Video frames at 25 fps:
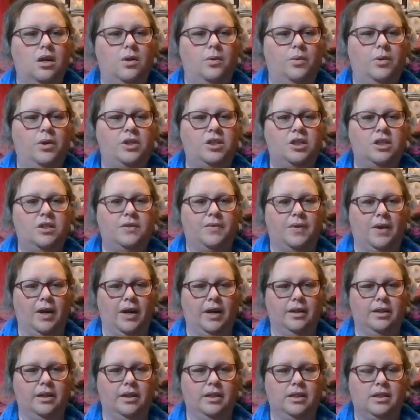which is
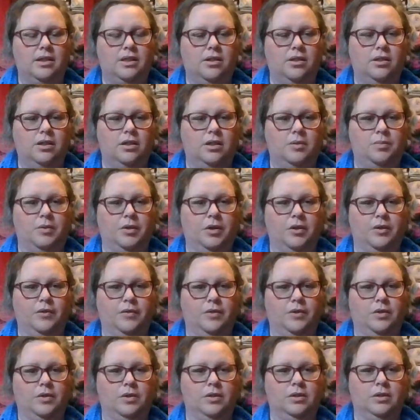fine it still looks
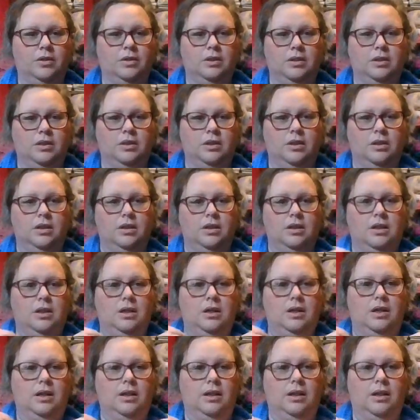beautiful
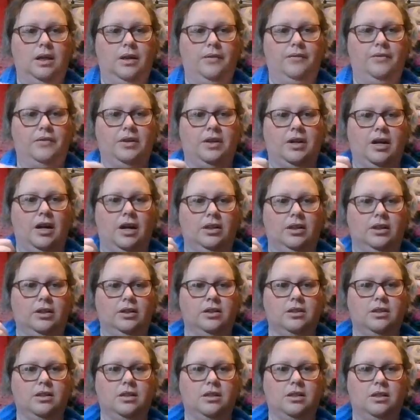love the
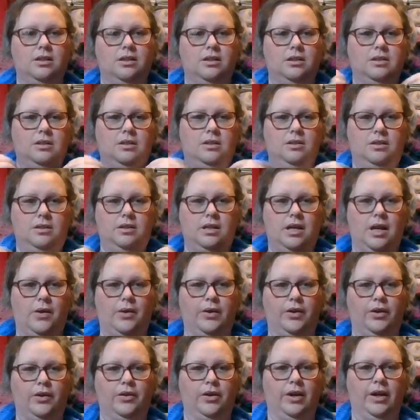colors how
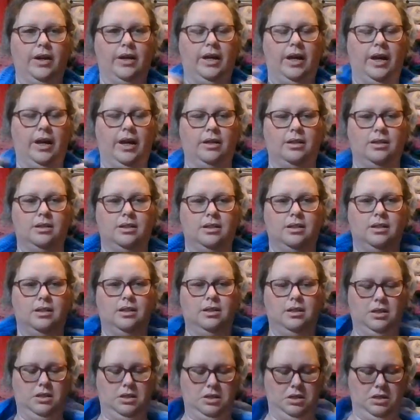it gradiates
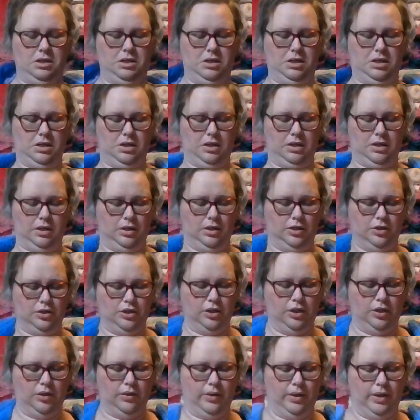I'll show
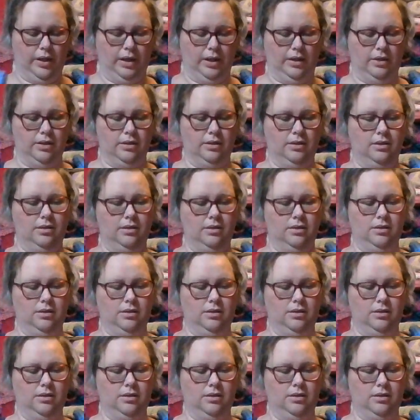you again